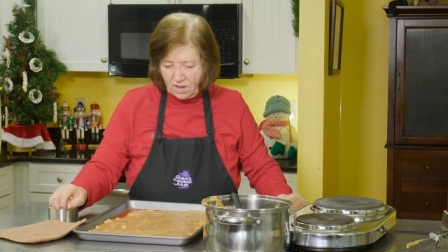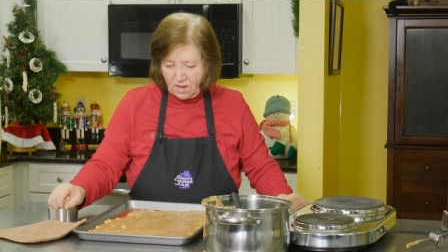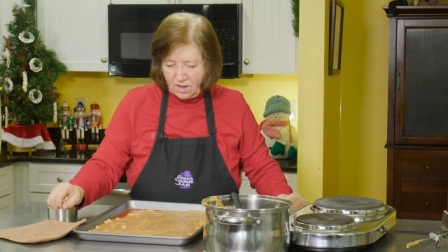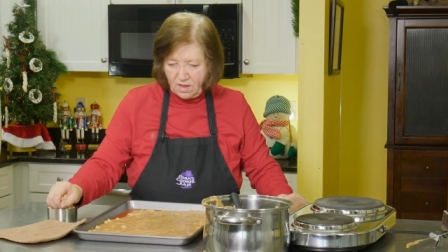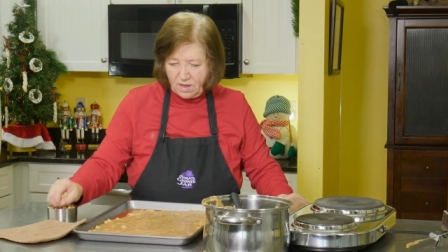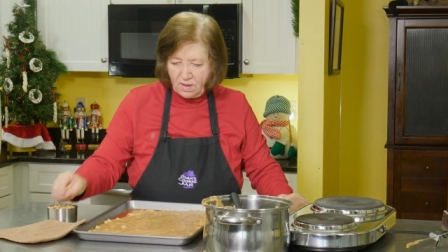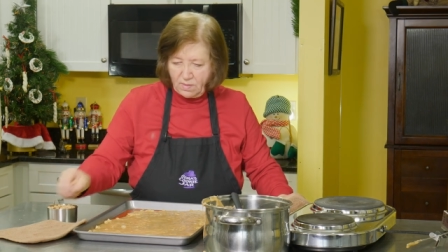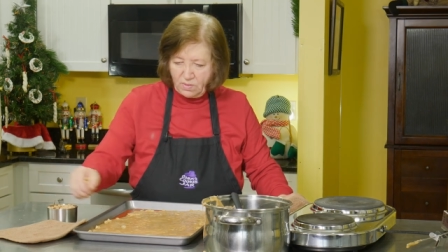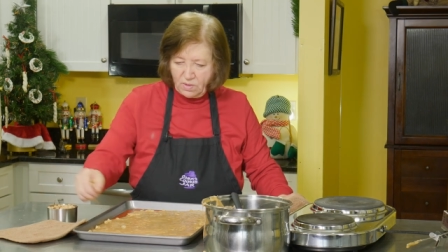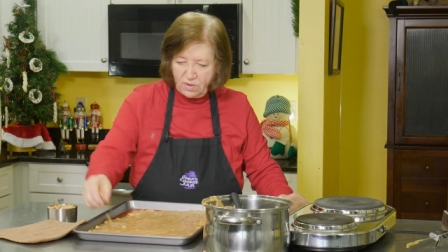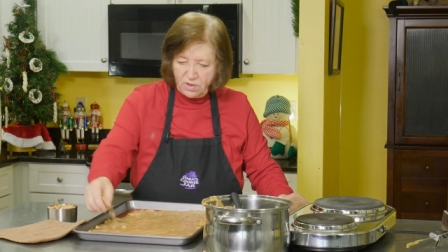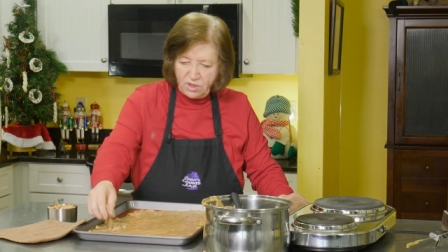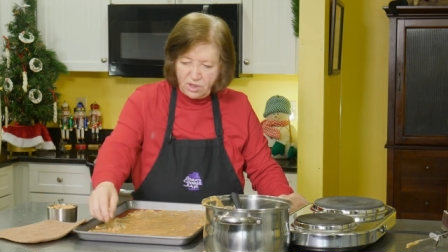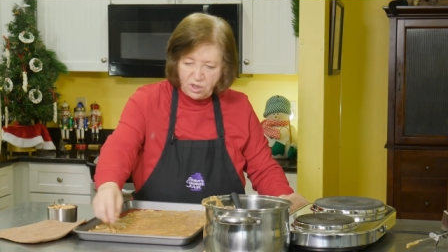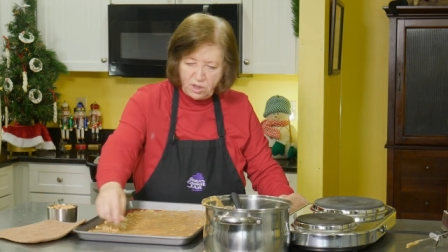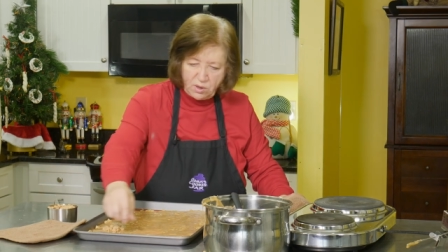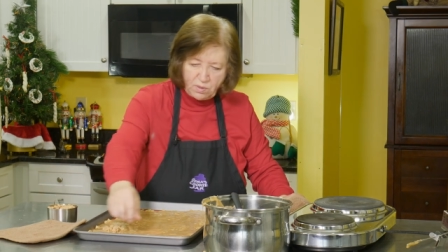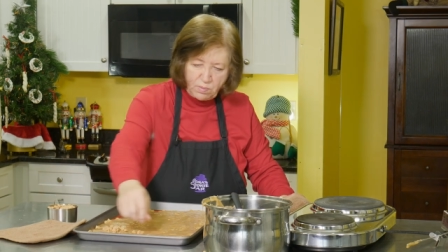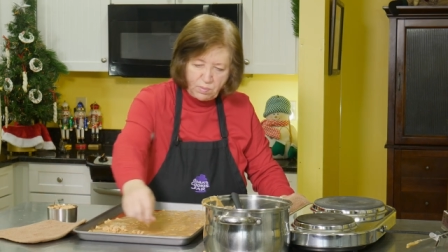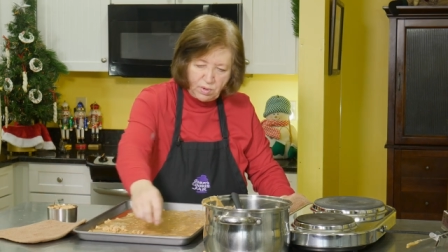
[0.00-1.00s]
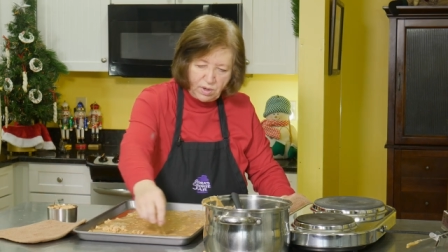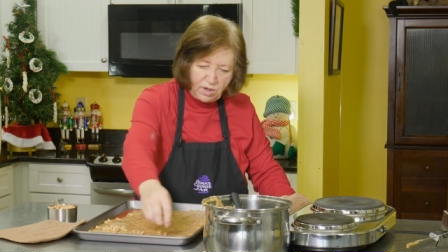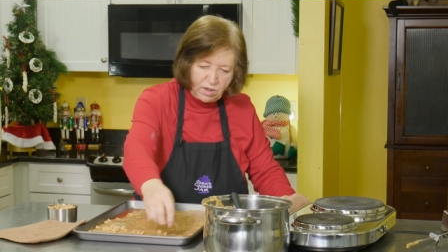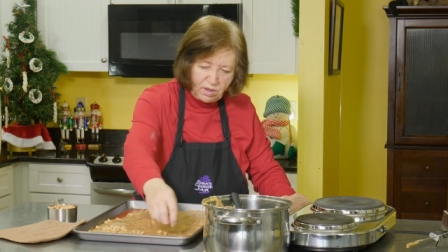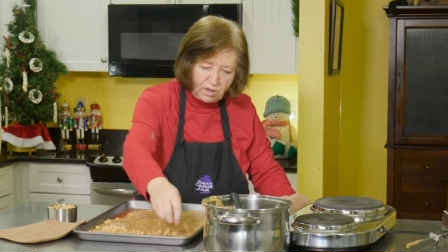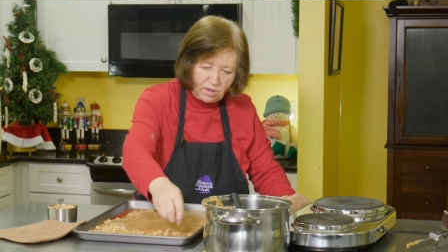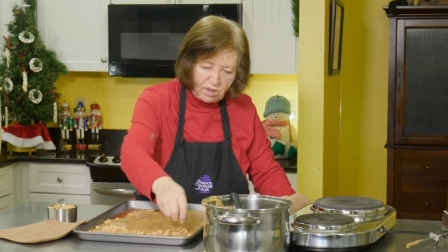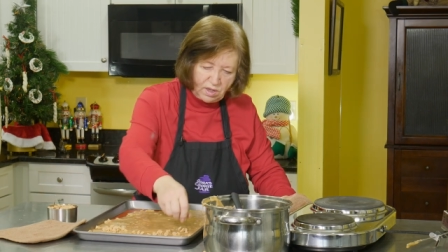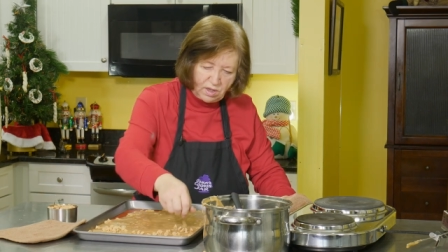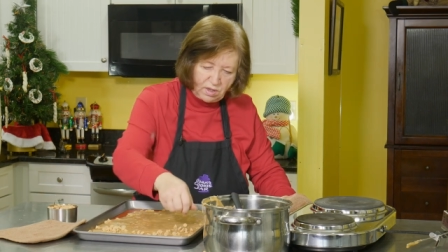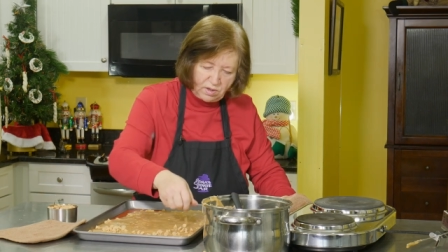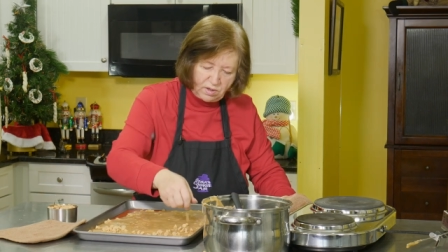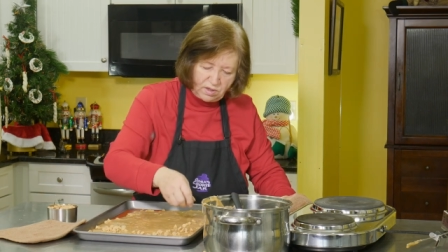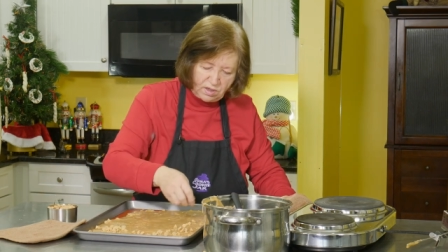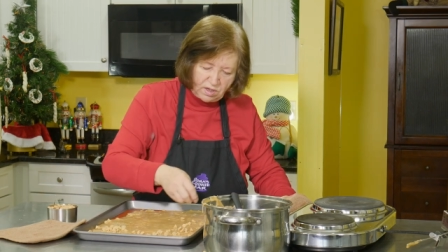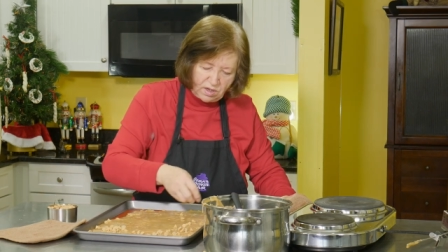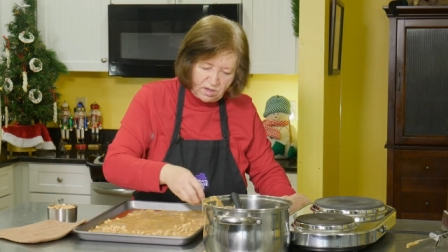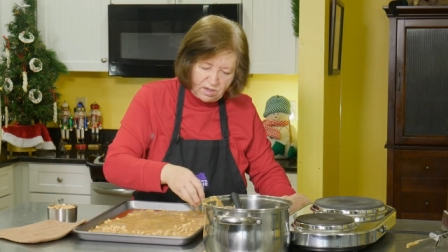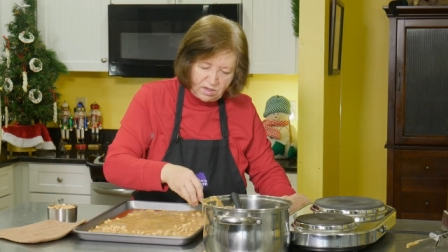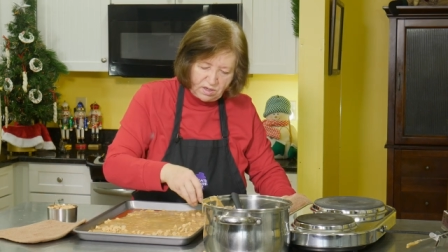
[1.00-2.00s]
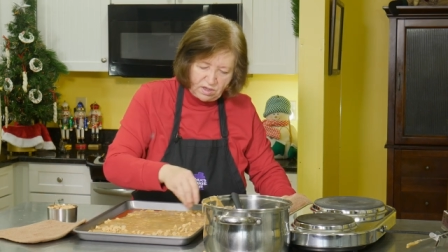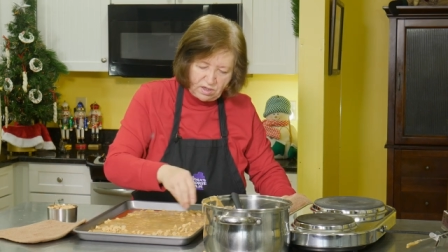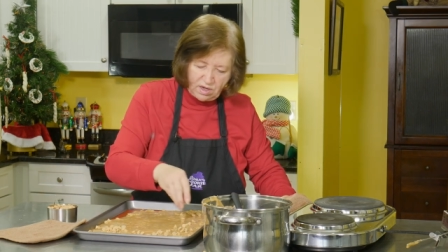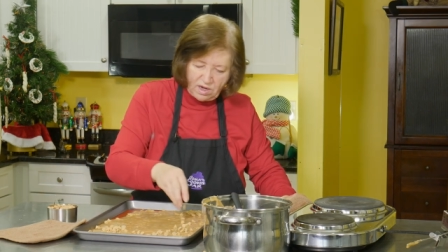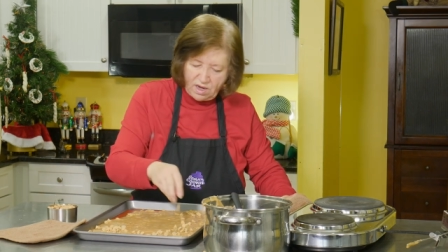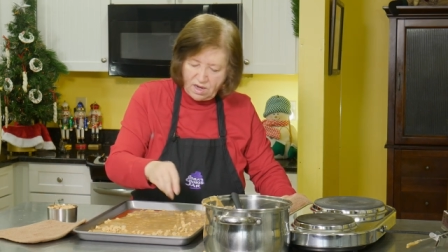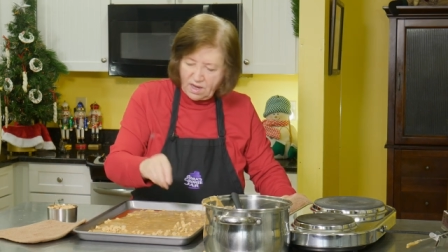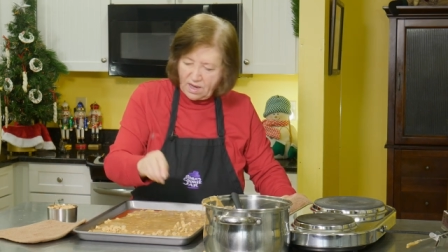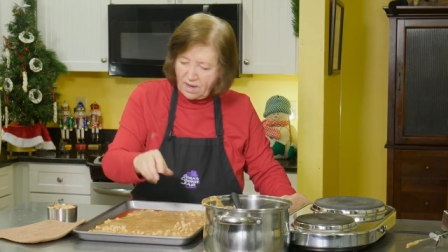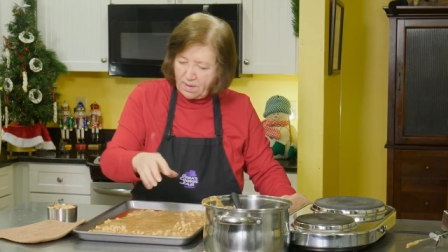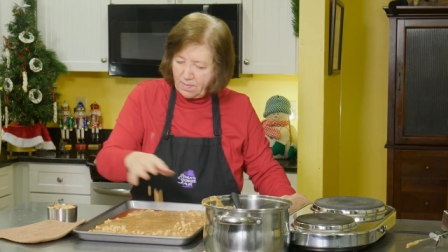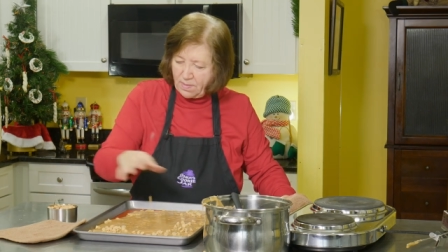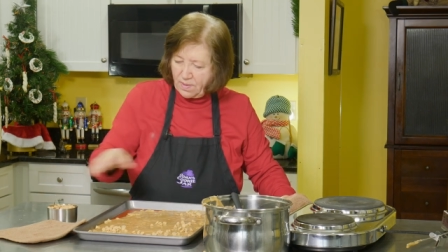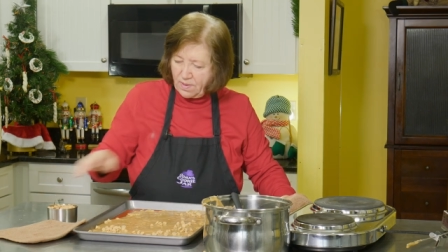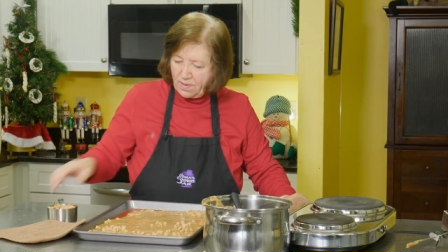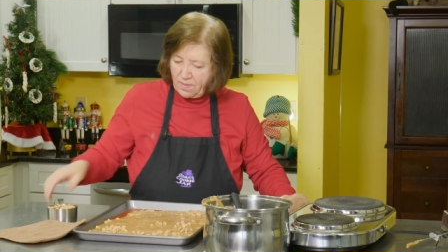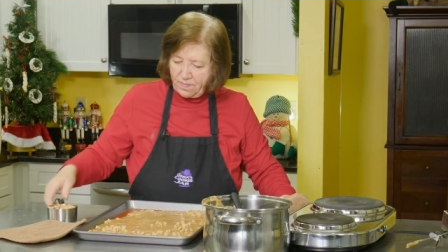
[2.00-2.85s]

and I'm going to sprinkle those on top.